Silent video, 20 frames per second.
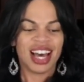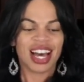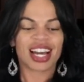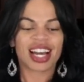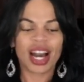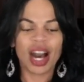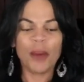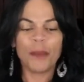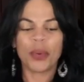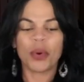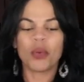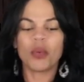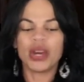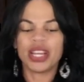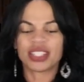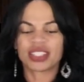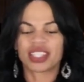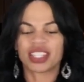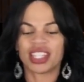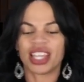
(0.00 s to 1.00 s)
A couple
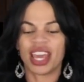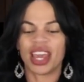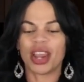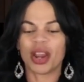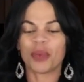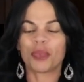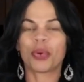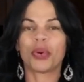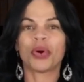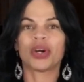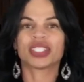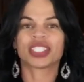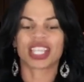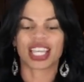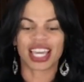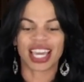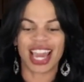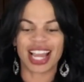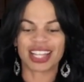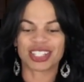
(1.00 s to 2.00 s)
went to the airport
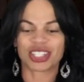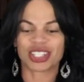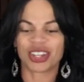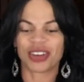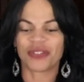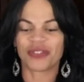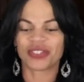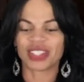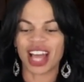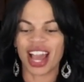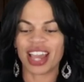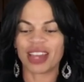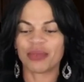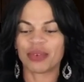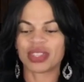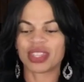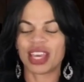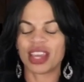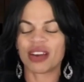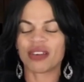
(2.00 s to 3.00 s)
to catch their
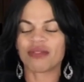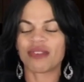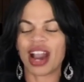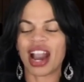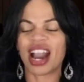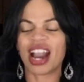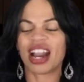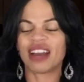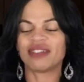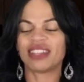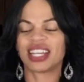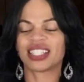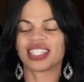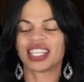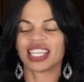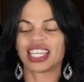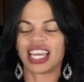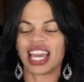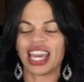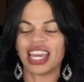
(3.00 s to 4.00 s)
flight. When they arrived at
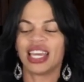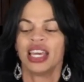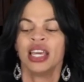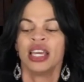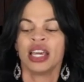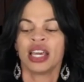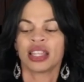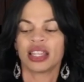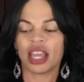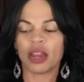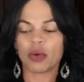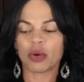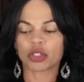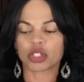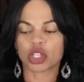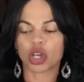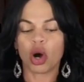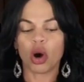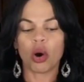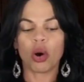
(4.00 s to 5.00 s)
the gate, they
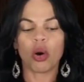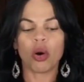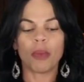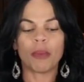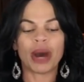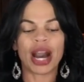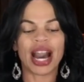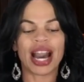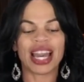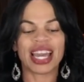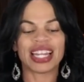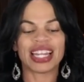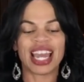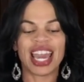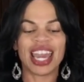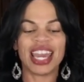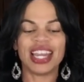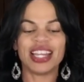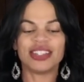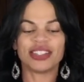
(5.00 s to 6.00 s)
were told by
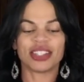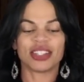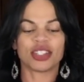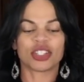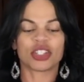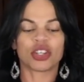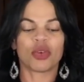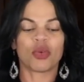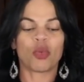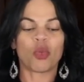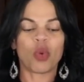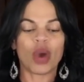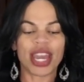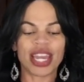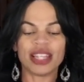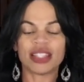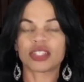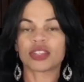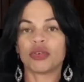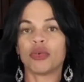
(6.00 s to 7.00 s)
an agent to
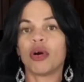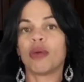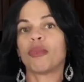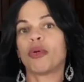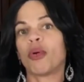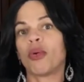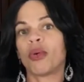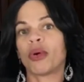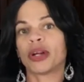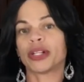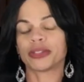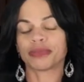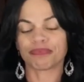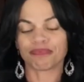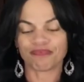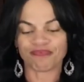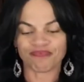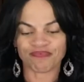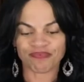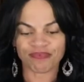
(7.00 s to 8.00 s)
wait to aboard.
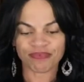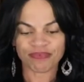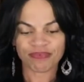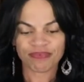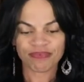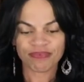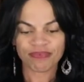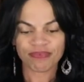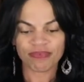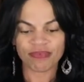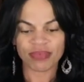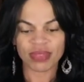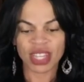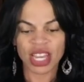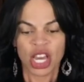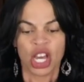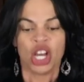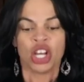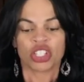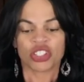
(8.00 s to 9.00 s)

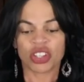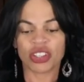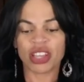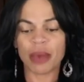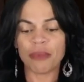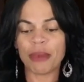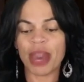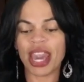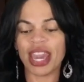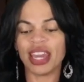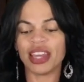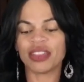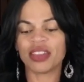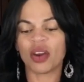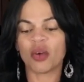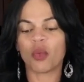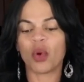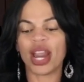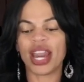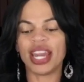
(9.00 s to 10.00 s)
So they made
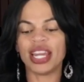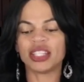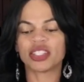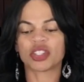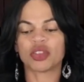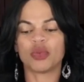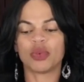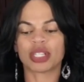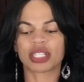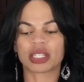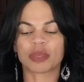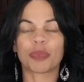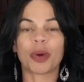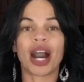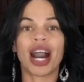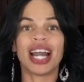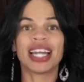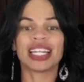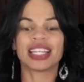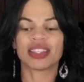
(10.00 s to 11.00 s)
their way to a
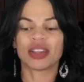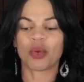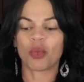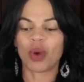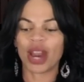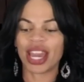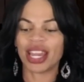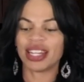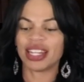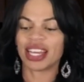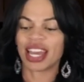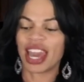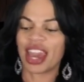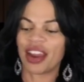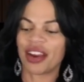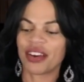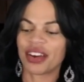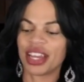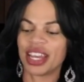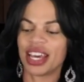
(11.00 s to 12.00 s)
spot in the waiting
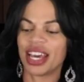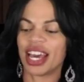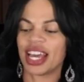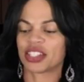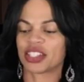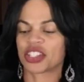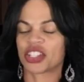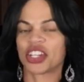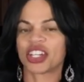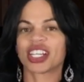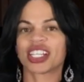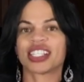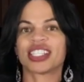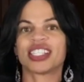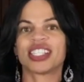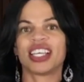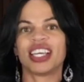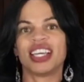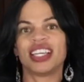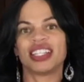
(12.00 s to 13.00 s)
area and took a
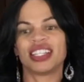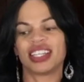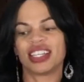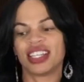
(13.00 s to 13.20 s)
seat.